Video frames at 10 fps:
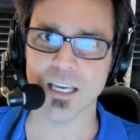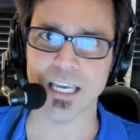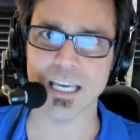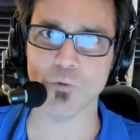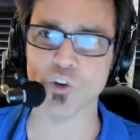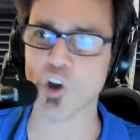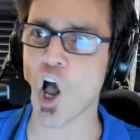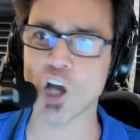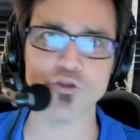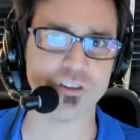It was
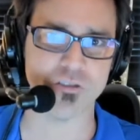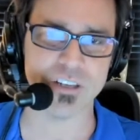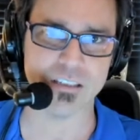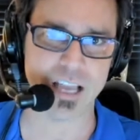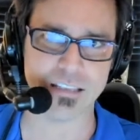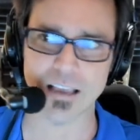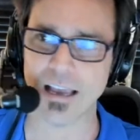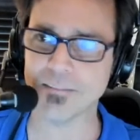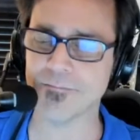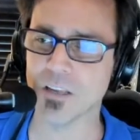100 degrees that
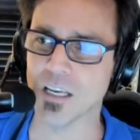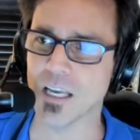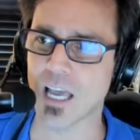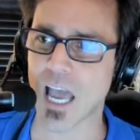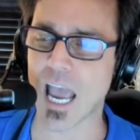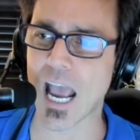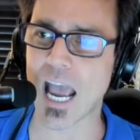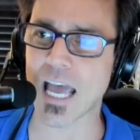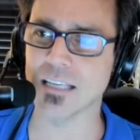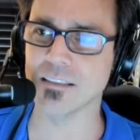day
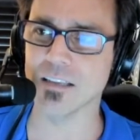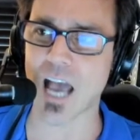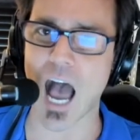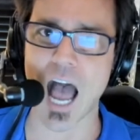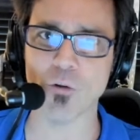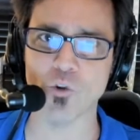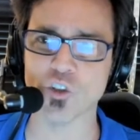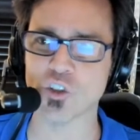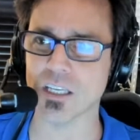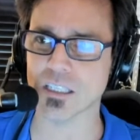and I
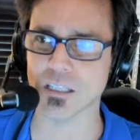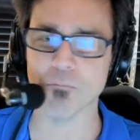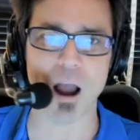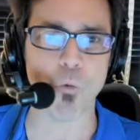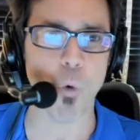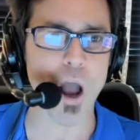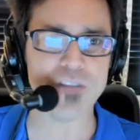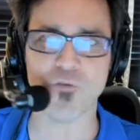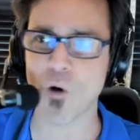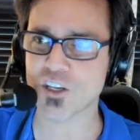was my
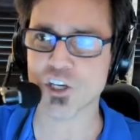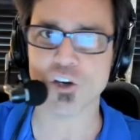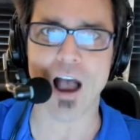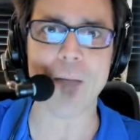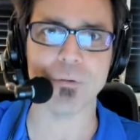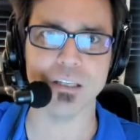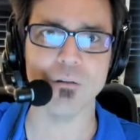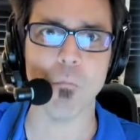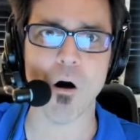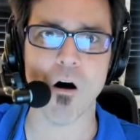wife went shopping in
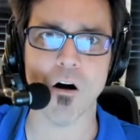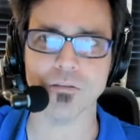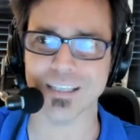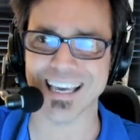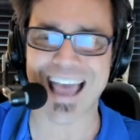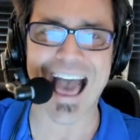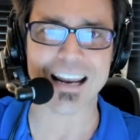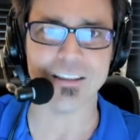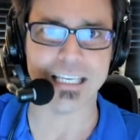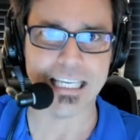the mall to get out
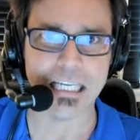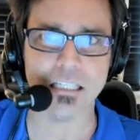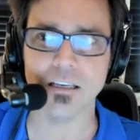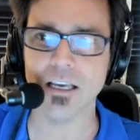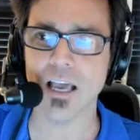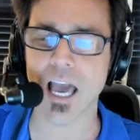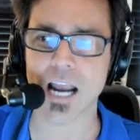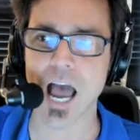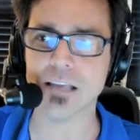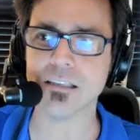of the heat
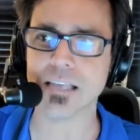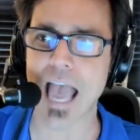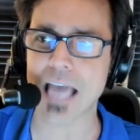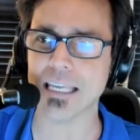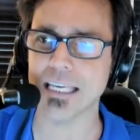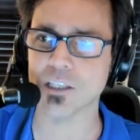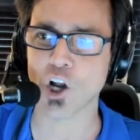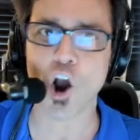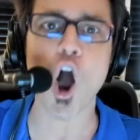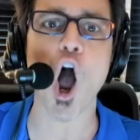and I sat in the
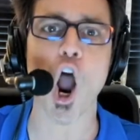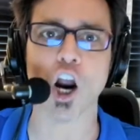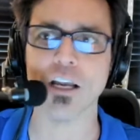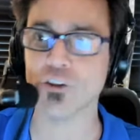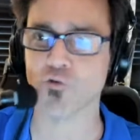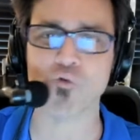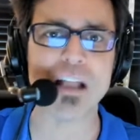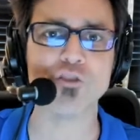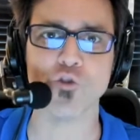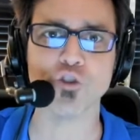car in the
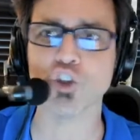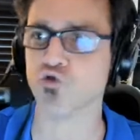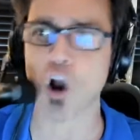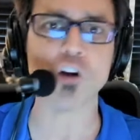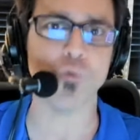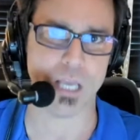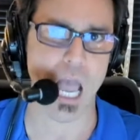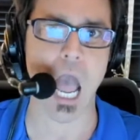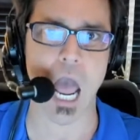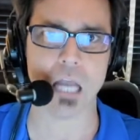rental truck we
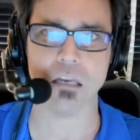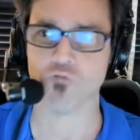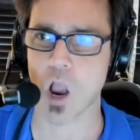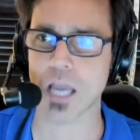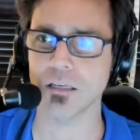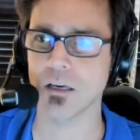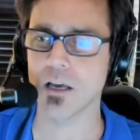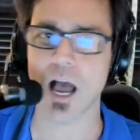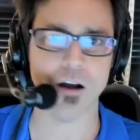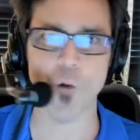had, right?
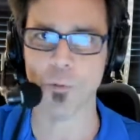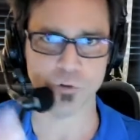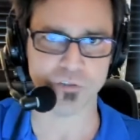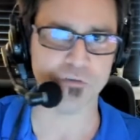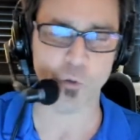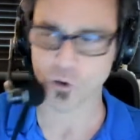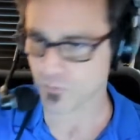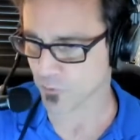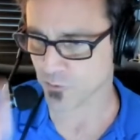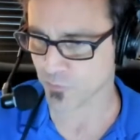I hope it was a Ford
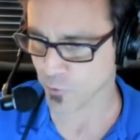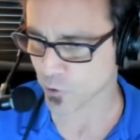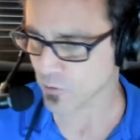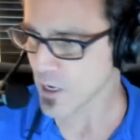for for your